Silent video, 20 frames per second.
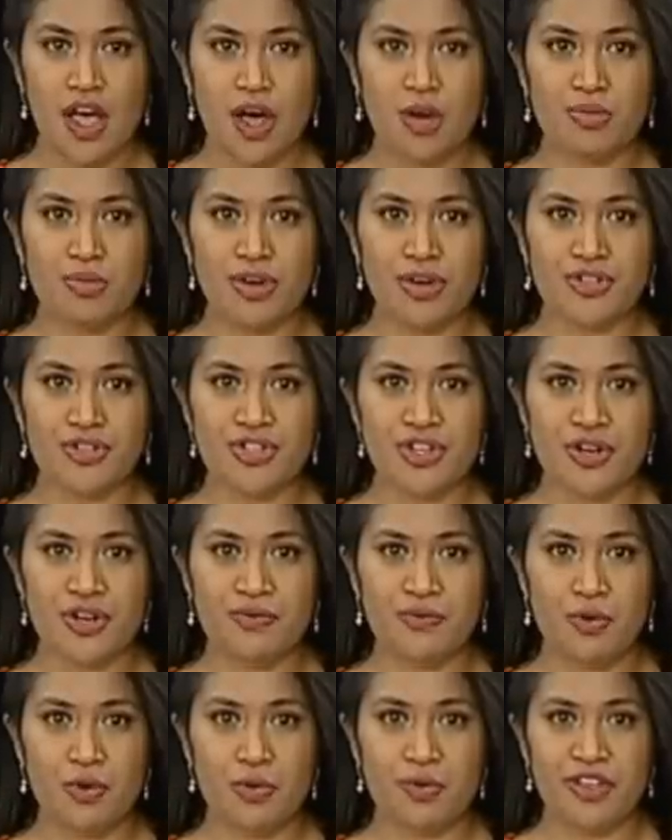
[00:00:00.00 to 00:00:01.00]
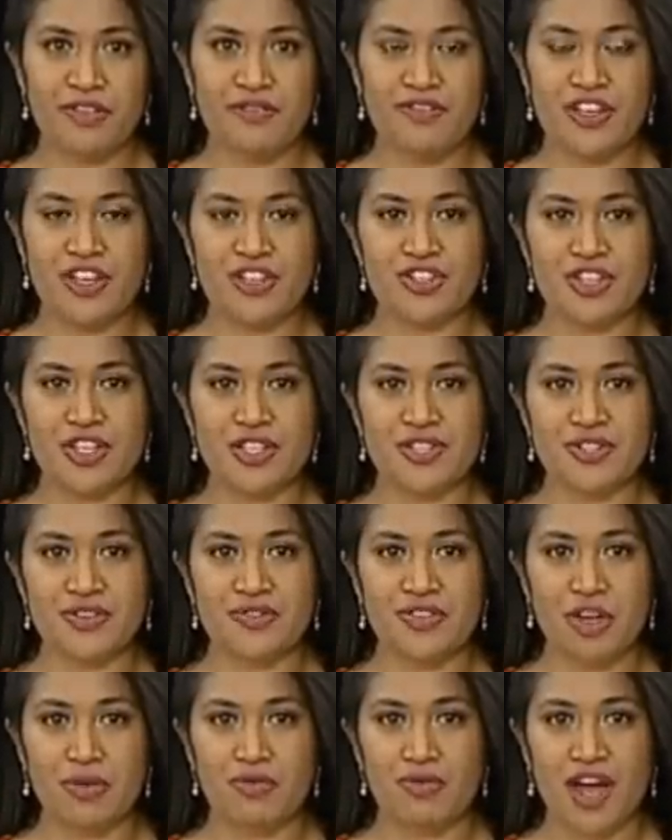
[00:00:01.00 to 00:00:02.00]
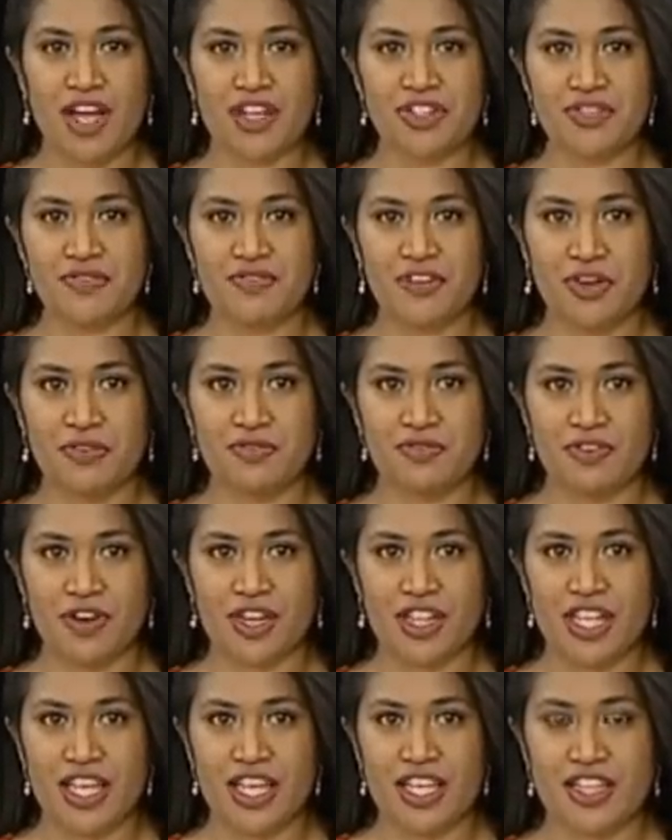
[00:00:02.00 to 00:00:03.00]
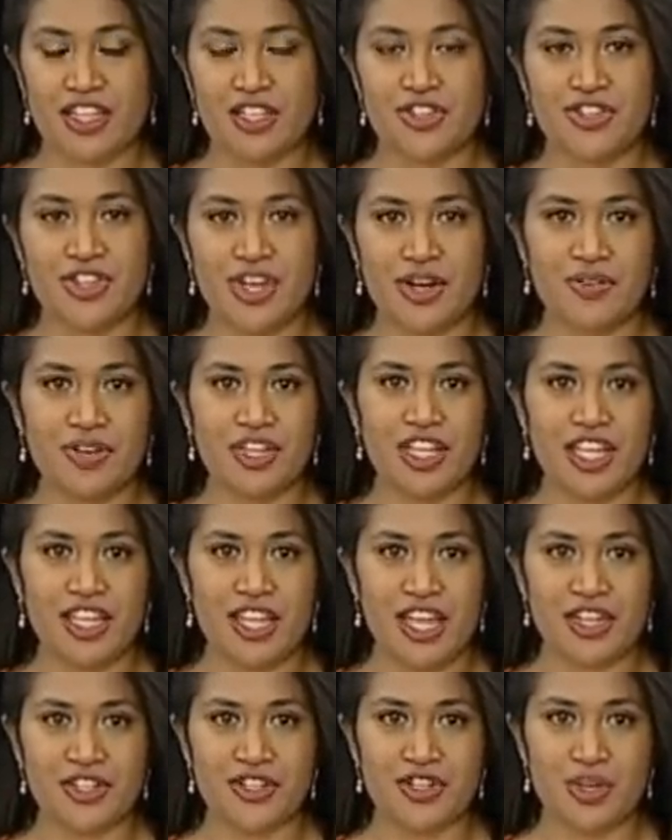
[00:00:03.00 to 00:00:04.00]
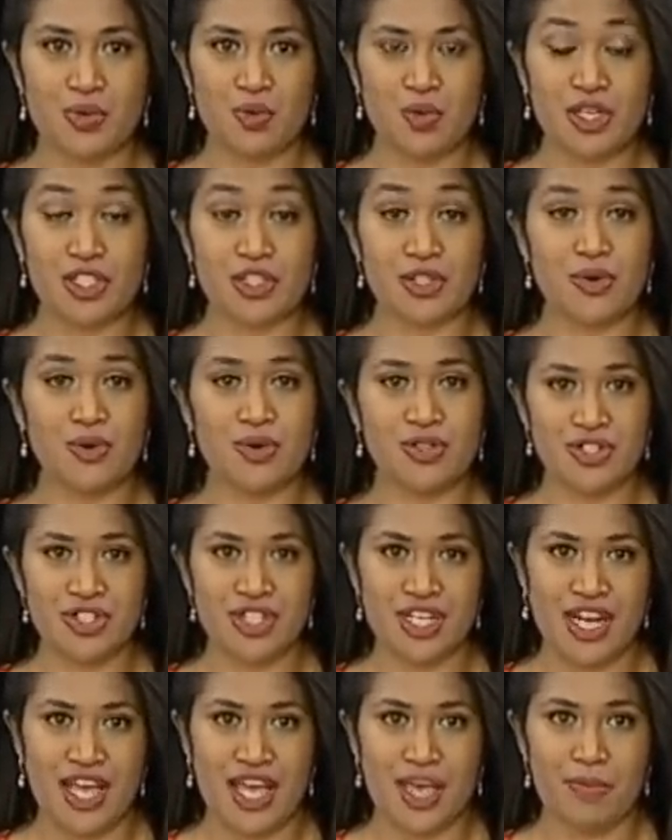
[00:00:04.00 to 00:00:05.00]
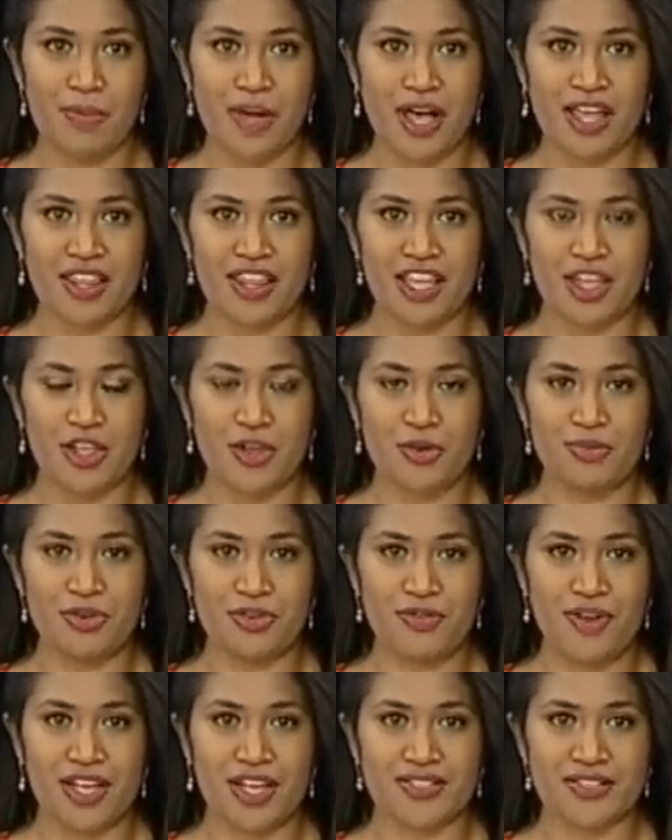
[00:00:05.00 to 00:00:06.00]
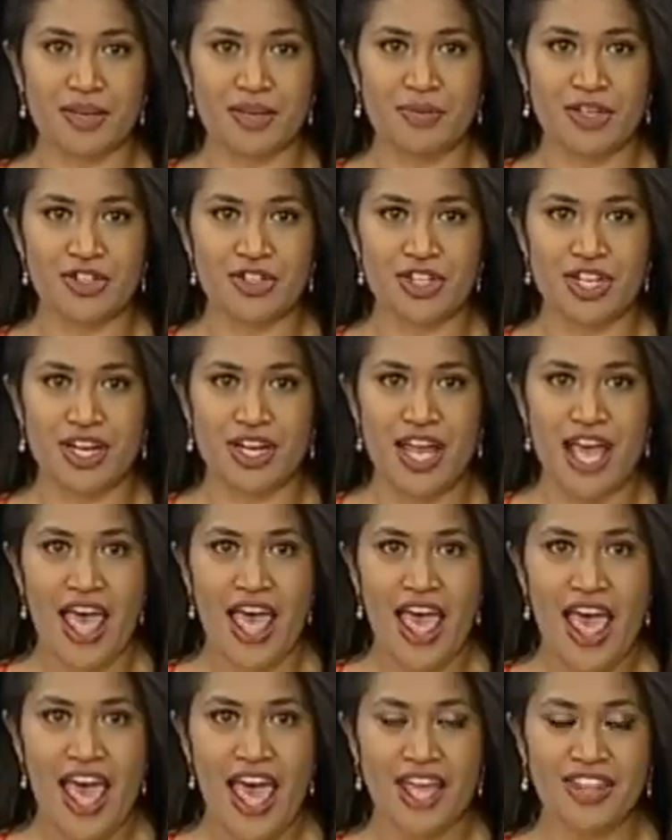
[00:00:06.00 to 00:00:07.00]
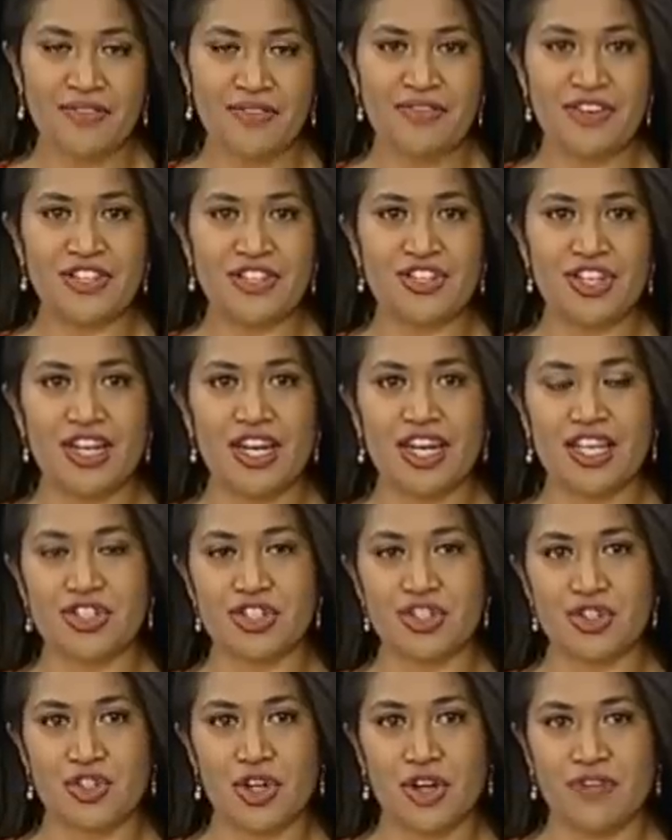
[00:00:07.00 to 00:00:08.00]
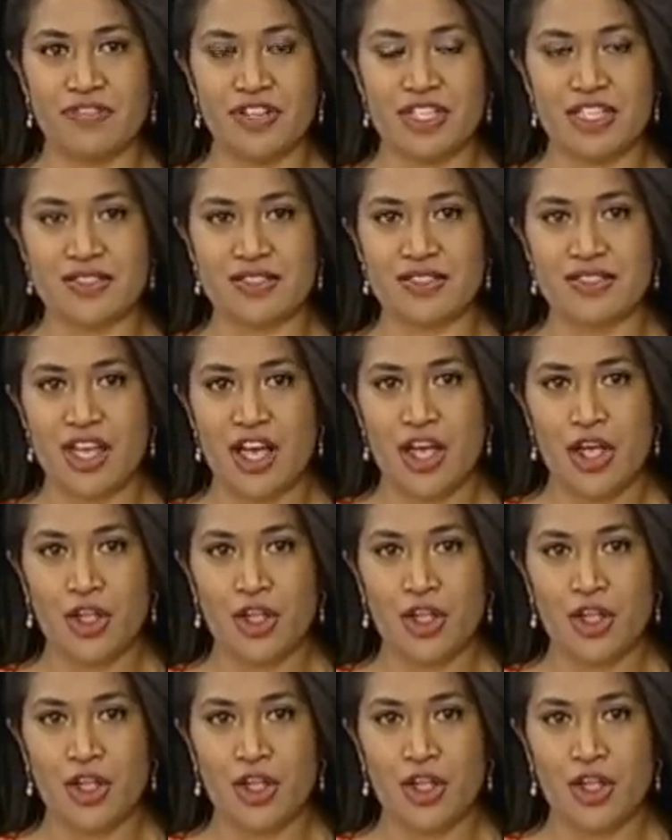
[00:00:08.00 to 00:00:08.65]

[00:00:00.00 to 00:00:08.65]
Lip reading: A brochure informing Fijians of their right to vote freely in the general election was launched today by the Human Rights Commission and the Fijian Elections Office.